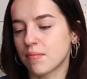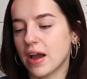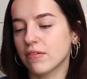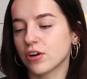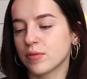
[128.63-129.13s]

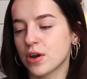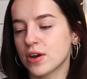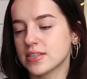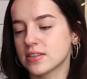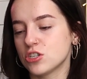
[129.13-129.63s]
my Romeo
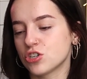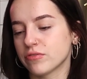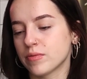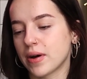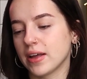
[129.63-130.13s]
isn't
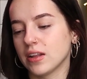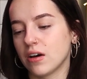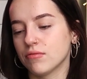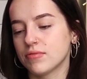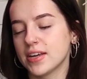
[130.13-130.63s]
driven by
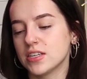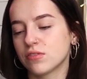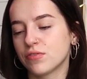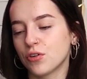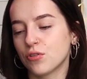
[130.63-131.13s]
love, he's
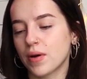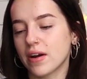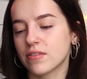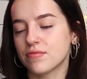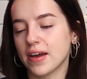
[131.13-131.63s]
fueled by
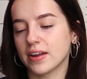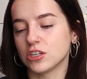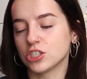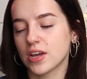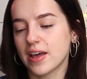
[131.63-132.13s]

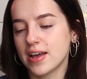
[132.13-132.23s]
revenge.